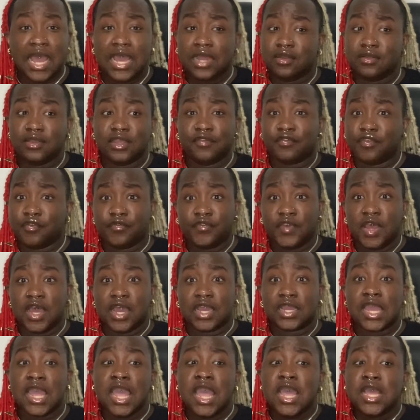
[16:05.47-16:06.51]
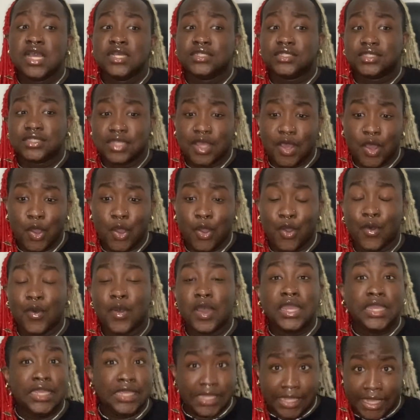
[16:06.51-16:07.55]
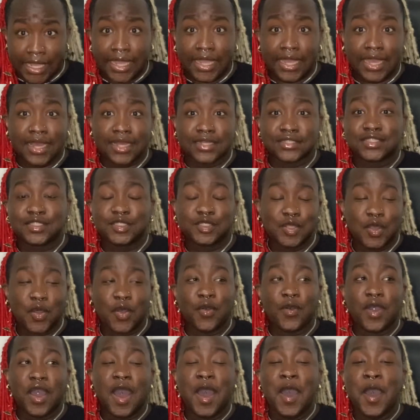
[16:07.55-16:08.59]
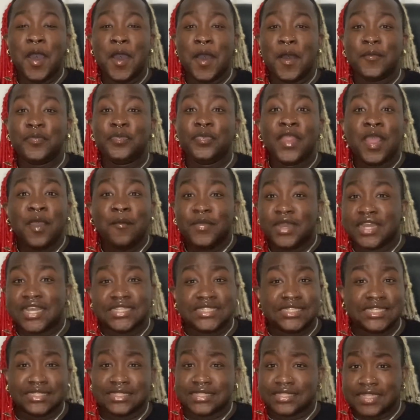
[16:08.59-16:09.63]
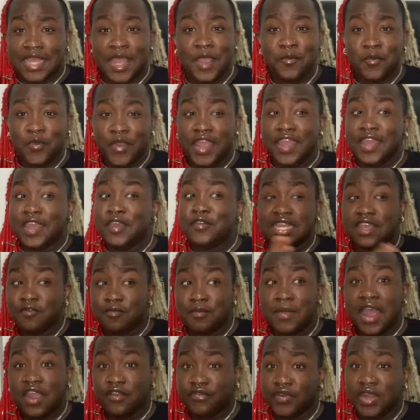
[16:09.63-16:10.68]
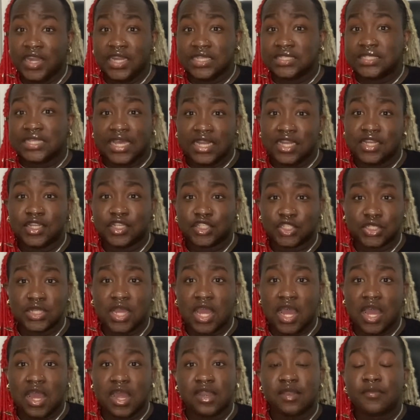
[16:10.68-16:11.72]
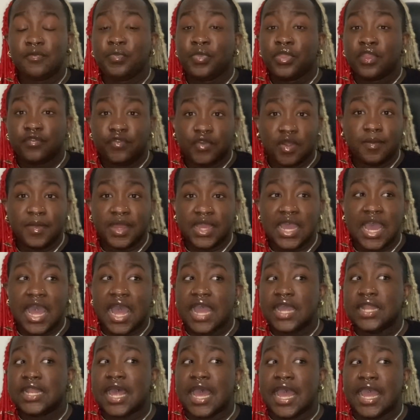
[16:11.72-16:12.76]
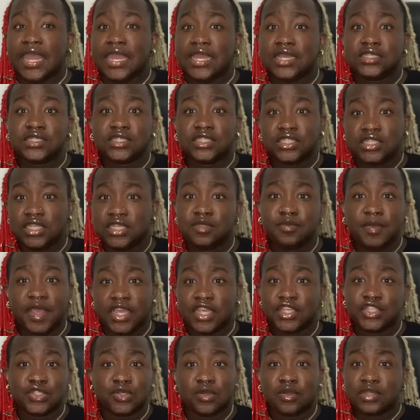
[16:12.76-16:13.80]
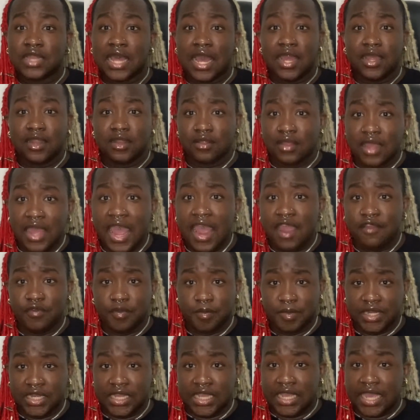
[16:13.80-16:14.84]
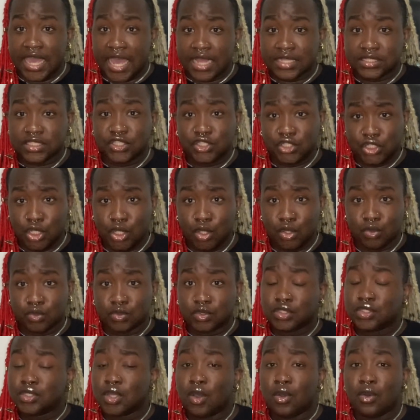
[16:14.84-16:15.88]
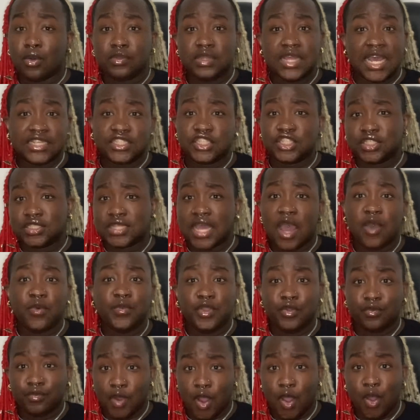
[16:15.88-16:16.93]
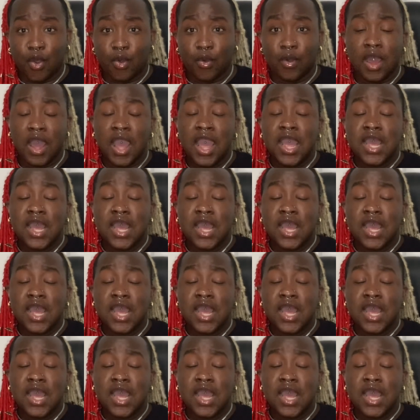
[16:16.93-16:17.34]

I don't give a fuck. So yeah, so because it's the same way, if my friend is getting a shot from a guy, like, she's making sure that everybody gets two. So that's just how we roll.